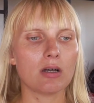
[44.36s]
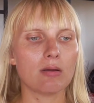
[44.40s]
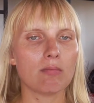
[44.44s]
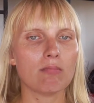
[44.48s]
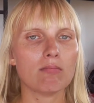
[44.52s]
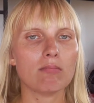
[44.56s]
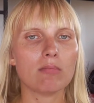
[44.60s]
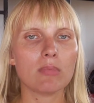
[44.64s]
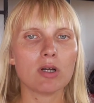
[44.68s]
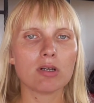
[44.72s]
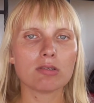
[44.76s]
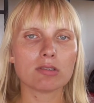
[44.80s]

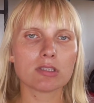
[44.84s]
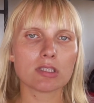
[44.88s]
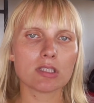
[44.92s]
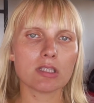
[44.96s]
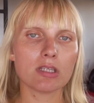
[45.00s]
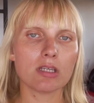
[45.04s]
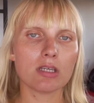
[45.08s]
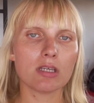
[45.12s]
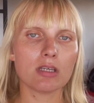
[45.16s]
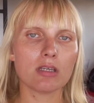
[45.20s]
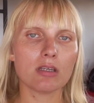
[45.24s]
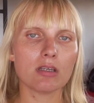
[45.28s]

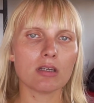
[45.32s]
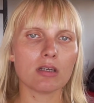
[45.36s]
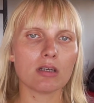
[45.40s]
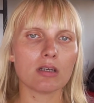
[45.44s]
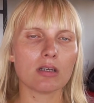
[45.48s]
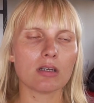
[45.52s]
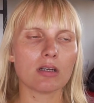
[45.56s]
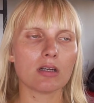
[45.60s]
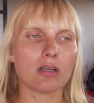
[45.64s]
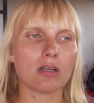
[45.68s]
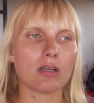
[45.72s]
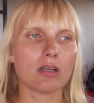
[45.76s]
Mostly
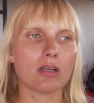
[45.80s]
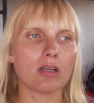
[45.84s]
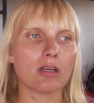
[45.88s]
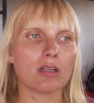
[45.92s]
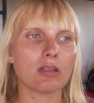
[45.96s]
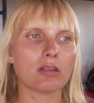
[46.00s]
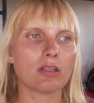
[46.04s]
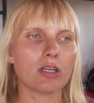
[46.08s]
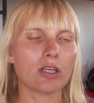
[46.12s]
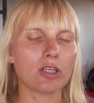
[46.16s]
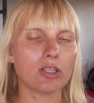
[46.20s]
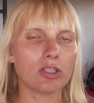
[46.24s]

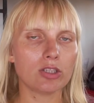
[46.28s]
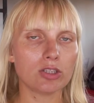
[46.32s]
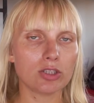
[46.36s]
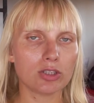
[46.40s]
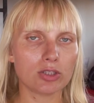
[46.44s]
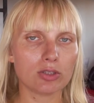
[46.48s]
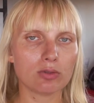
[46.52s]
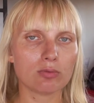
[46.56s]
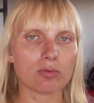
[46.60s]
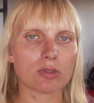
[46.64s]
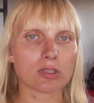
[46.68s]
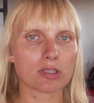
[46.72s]
the
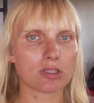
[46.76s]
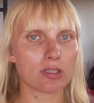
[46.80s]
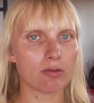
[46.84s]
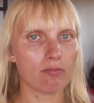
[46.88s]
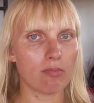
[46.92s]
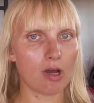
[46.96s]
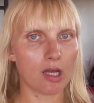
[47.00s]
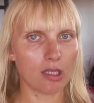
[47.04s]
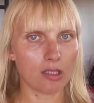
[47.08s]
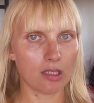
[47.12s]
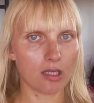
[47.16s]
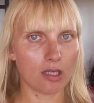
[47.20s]
issue was the
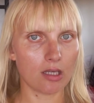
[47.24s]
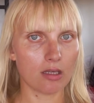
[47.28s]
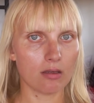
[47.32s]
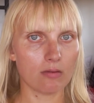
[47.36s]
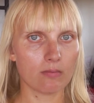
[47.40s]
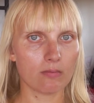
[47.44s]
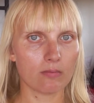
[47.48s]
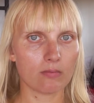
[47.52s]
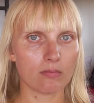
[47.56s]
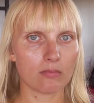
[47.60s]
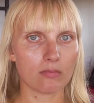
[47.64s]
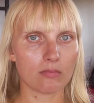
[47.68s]
money.
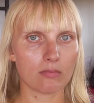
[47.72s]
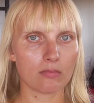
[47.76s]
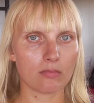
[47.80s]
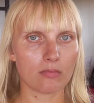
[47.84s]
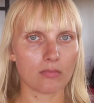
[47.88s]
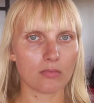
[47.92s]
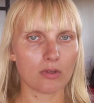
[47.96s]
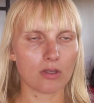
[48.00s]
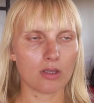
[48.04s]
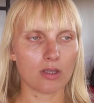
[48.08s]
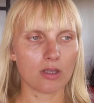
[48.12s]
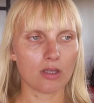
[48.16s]

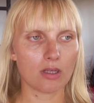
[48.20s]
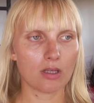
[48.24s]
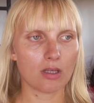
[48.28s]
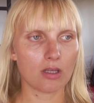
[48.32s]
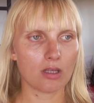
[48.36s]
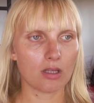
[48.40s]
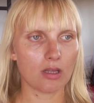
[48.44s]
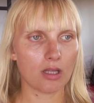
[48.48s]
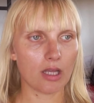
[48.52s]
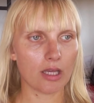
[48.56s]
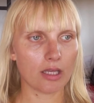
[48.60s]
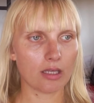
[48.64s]

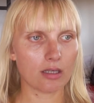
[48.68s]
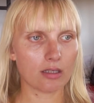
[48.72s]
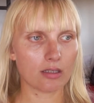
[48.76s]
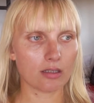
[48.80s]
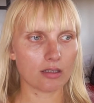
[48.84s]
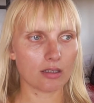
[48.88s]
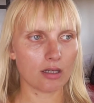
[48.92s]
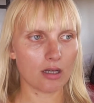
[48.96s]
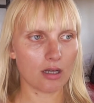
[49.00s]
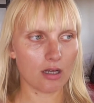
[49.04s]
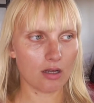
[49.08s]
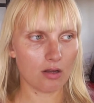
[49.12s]
Like,
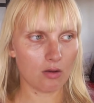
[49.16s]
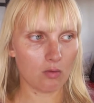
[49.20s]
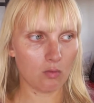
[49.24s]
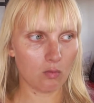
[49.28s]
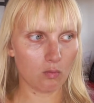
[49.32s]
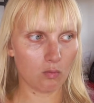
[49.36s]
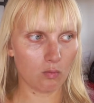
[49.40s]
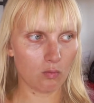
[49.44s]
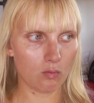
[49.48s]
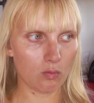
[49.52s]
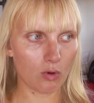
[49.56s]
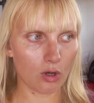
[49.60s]

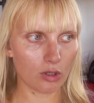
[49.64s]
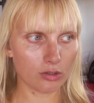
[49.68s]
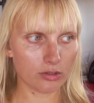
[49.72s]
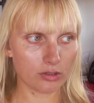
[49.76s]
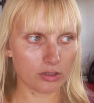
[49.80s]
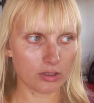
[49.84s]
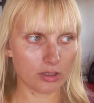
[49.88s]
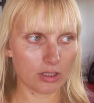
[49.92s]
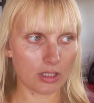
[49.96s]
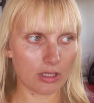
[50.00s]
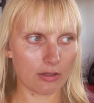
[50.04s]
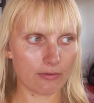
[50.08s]

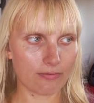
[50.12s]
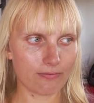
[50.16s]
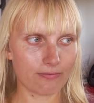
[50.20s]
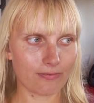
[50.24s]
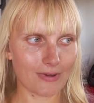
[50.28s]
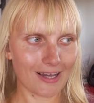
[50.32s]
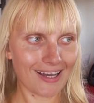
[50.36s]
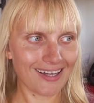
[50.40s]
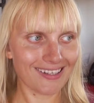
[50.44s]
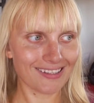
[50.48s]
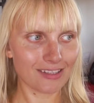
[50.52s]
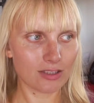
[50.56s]
what if
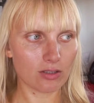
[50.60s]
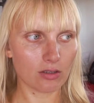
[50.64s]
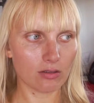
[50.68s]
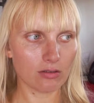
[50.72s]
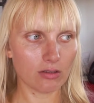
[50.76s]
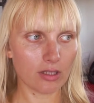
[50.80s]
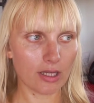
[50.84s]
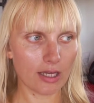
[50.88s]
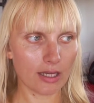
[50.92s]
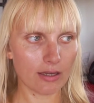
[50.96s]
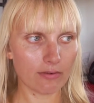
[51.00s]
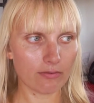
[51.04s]
I
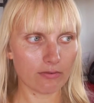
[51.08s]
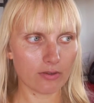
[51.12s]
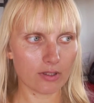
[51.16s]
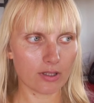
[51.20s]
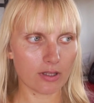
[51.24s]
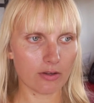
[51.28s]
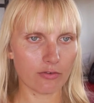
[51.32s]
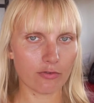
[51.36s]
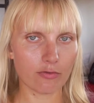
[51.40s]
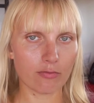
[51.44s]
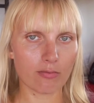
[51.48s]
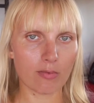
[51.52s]
don't have
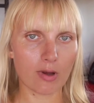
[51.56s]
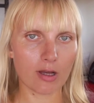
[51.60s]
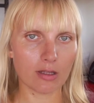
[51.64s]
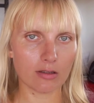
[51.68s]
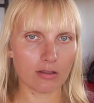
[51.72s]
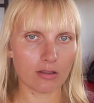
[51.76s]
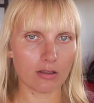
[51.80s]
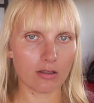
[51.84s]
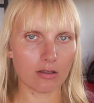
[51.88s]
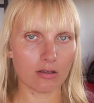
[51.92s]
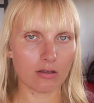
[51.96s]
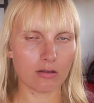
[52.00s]
enough
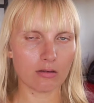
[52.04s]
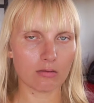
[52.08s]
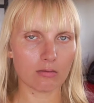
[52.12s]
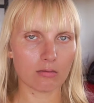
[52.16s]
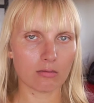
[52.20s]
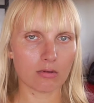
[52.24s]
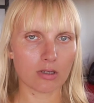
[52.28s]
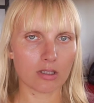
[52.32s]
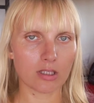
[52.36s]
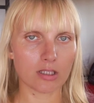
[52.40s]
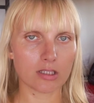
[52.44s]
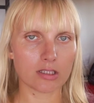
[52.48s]
money
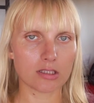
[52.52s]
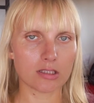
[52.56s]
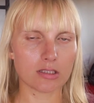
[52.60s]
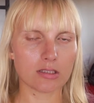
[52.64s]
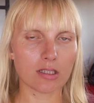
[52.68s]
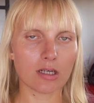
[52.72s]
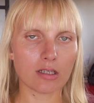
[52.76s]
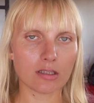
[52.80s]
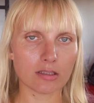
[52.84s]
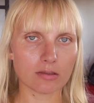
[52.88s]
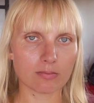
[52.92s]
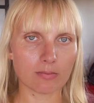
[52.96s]
when I
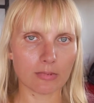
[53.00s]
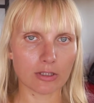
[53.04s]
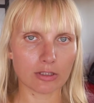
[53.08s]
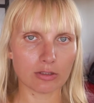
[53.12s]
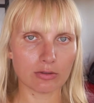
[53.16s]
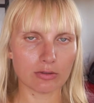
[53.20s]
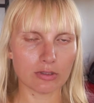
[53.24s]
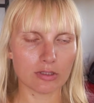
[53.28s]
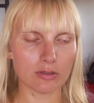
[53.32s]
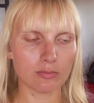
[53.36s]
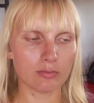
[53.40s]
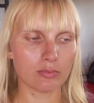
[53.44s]
start my
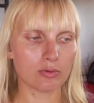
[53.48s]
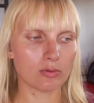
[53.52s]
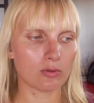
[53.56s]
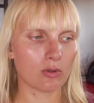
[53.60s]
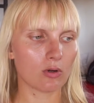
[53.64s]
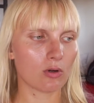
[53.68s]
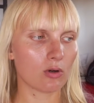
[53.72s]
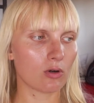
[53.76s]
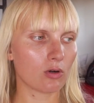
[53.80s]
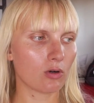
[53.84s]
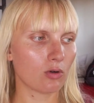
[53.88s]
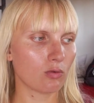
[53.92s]
trip?
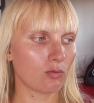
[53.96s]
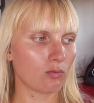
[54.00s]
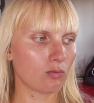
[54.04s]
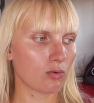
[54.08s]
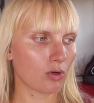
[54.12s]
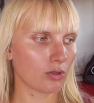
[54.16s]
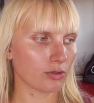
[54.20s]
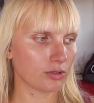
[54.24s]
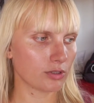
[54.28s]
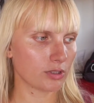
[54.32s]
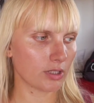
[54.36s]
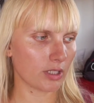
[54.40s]
Or
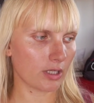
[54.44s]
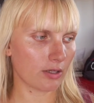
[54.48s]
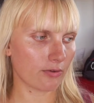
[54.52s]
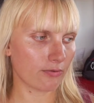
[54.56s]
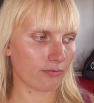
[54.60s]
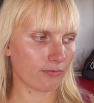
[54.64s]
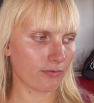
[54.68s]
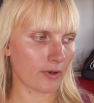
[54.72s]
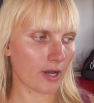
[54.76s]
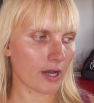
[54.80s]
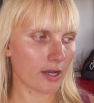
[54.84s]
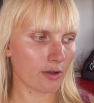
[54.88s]
what
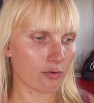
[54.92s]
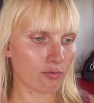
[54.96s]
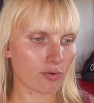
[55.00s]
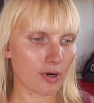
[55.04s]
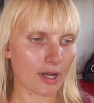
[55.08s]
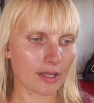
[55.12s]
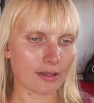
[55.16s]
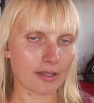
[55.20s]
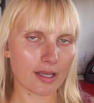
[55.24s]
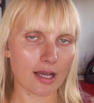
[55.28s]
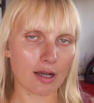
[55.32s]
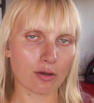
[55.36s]
if I
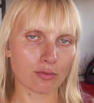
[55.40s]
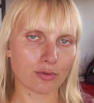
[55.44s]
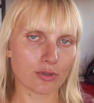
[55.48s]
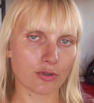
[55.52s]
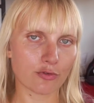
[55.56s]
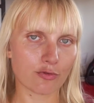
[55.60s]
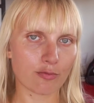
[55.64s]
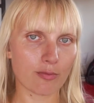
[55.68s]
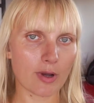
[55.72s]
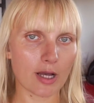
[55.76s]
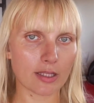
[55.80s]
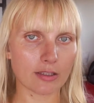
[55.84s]
run out
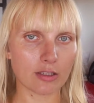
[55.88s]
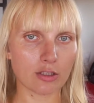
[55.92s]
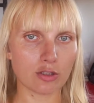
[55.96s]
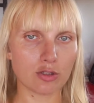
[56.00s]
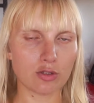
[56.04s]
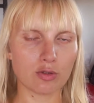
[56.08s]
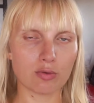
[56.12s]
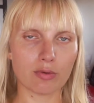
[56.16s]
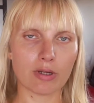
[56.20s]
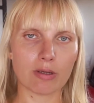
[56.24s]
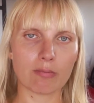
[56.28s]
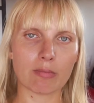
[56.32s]
of money
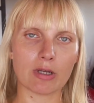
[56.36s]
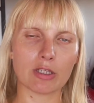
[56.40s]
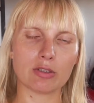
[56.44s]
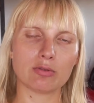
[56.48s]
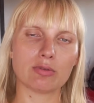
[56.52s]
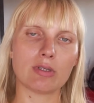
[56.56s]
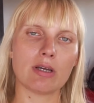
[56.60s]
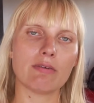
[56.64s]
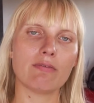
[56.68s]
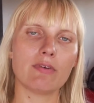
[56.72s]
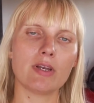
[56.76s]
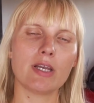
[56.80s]
during my
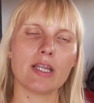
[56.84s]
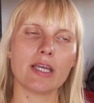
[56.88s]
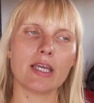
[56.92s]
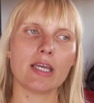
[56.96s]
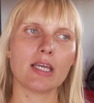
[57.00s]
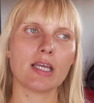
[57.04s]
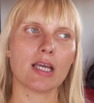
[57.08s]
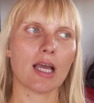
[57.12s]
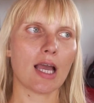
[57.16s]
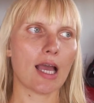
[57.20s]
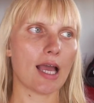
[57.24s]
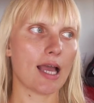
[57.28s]

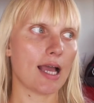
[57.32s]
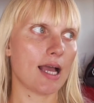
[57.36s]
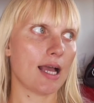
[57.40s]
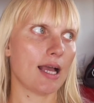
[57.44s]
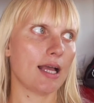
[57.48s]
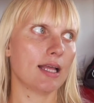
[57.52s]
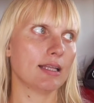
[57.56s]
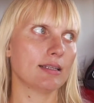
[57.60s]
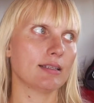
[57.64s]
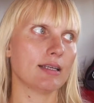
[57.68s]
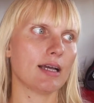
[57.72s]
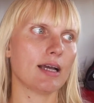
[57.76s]
traveling
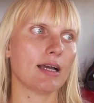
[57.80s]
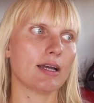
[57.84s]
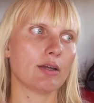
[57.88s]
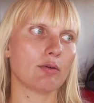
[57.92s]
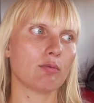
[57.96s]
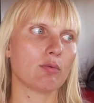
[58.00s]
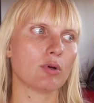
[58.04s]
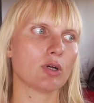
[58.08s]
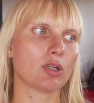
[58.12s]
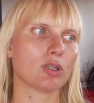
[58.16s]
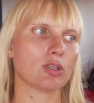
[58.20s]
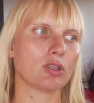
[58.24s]
and I
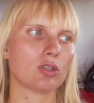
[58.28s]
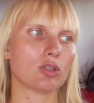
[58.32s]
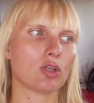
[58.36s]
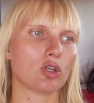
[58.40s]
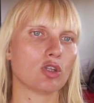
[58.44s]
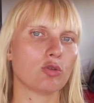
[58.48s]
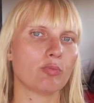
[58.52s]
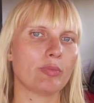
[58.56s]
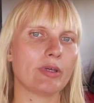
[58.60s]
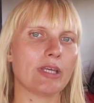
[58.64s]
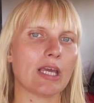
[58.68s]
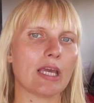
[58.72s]
will
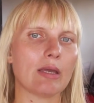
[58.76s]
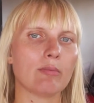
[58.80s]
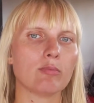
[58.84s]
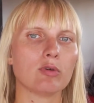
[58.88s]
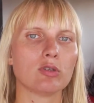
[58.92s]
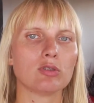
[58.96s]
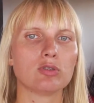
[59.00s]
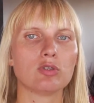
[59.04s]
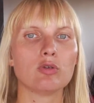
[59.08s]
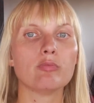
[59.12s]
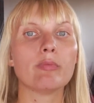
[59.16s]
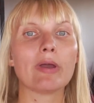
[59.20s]
not be
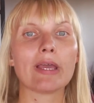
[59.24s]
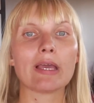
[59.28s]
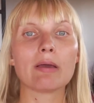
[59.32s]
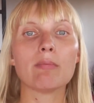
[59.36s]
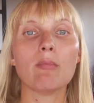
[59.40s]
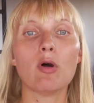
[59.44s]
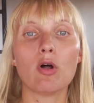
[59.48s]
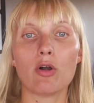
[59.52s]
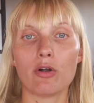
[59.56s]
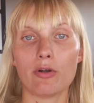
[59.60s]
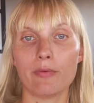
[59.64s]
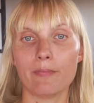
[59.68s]
able to make
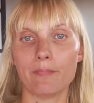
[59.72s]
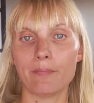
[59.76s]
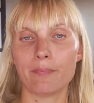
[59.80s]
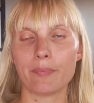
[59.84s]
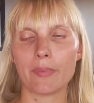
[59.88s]
more?